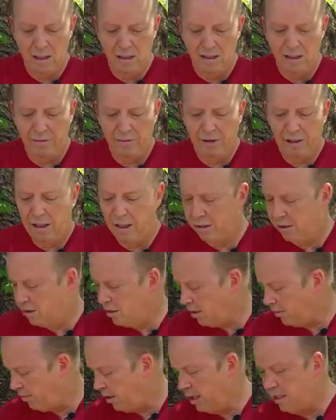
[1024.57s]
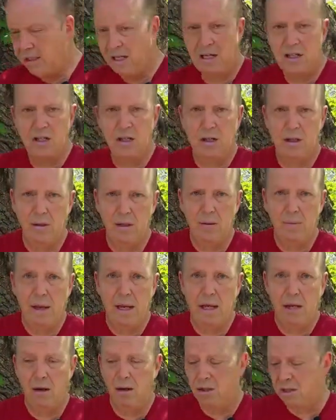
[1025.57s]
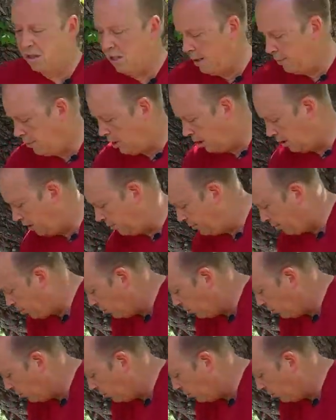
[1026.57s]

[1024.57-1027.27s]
different colors of latex. You may get all the same color if you